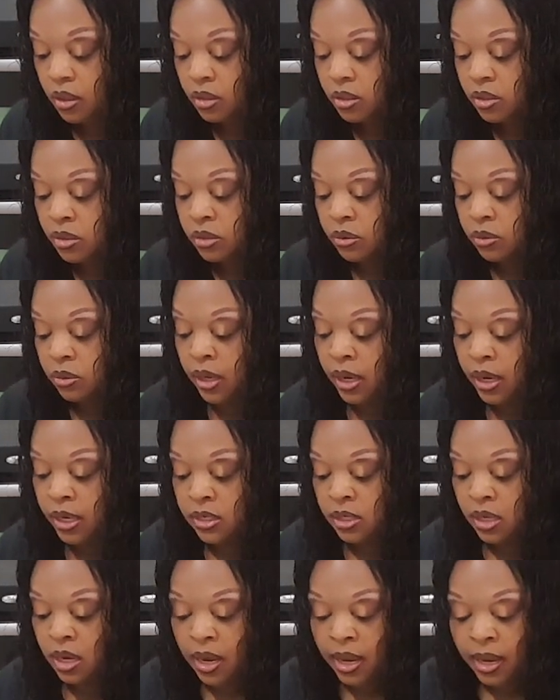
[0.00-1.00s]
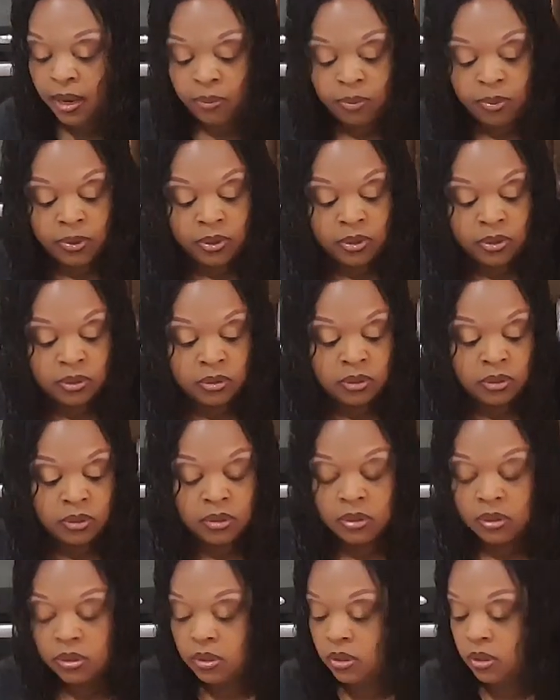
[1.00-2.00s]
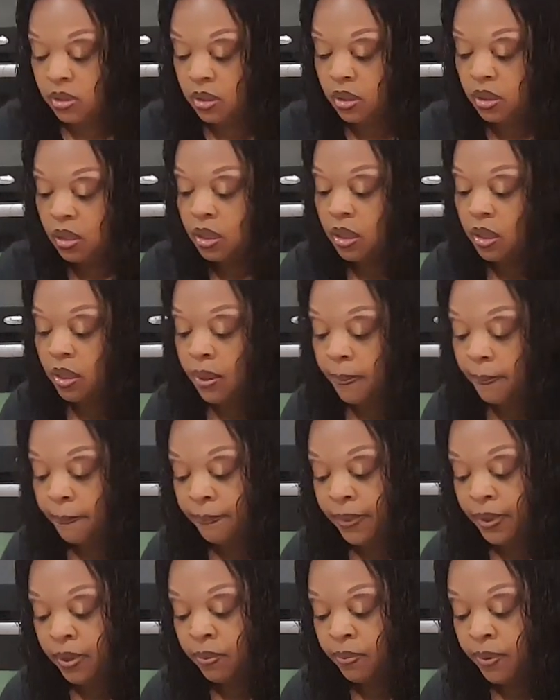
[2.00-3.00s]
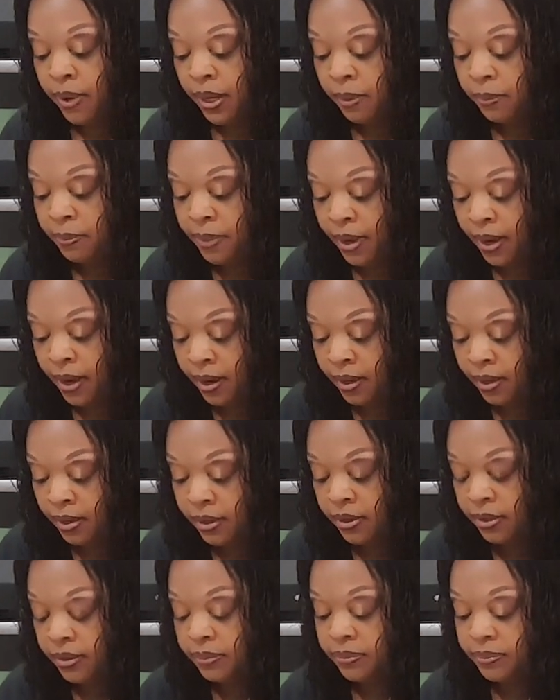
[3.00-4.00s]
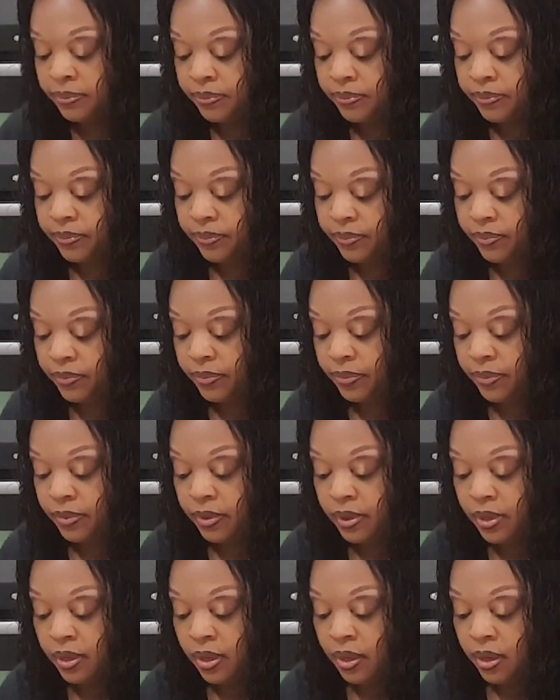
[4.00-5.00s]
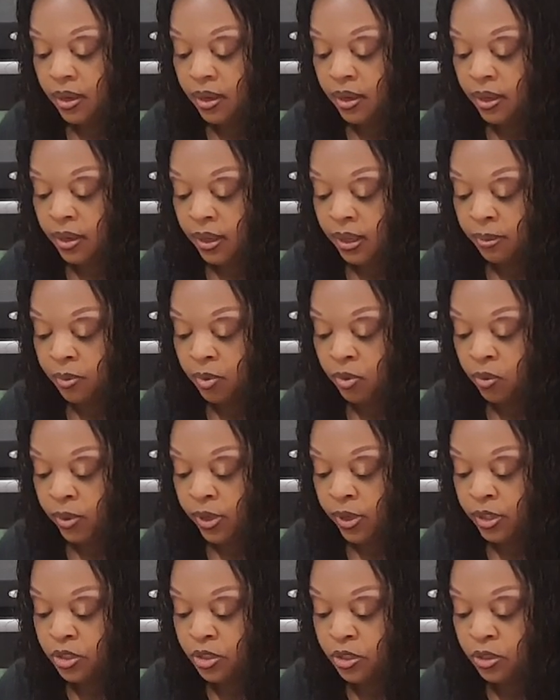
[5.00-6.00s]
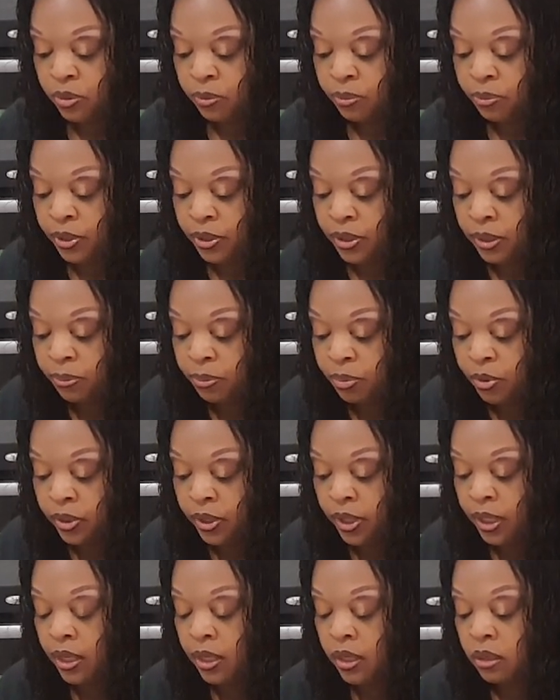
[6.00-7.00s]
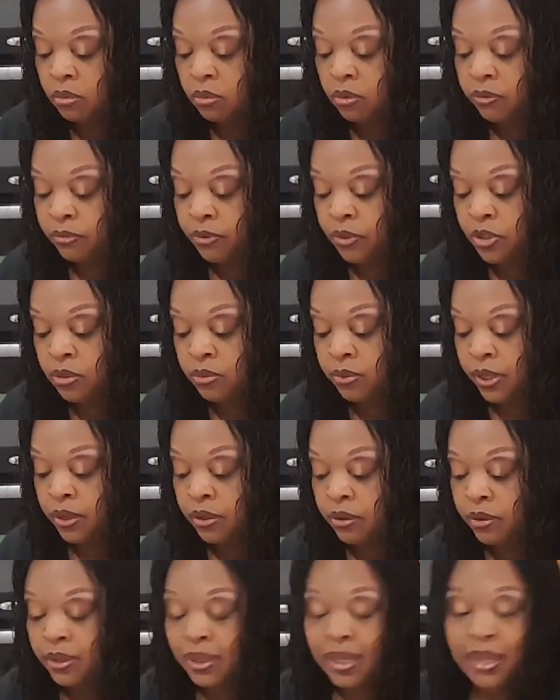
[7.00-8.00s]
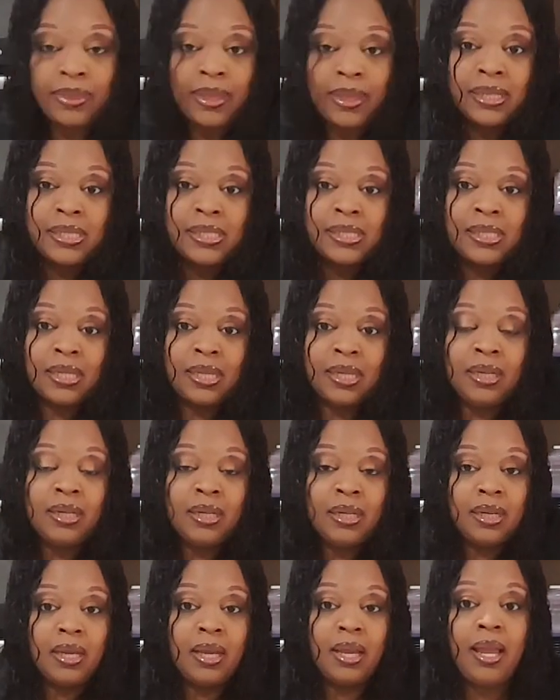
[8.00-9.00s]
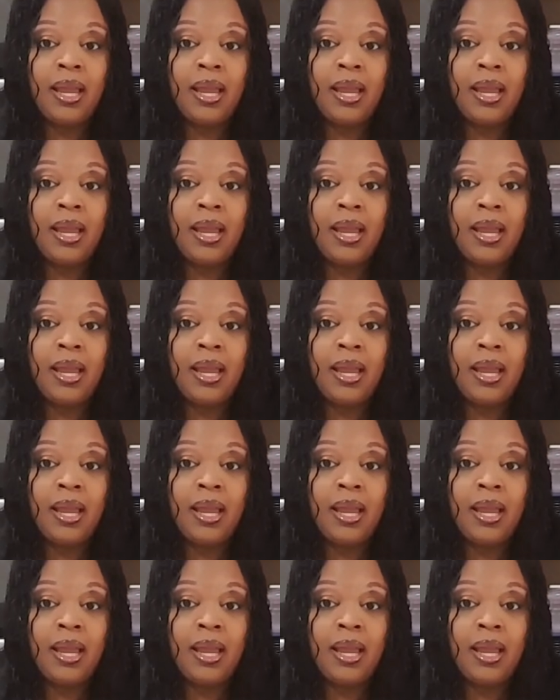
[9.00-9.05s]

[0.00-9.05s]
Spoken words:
So guys, I will be right back. I'm going to put the pudding in the refrigerator and let that sit.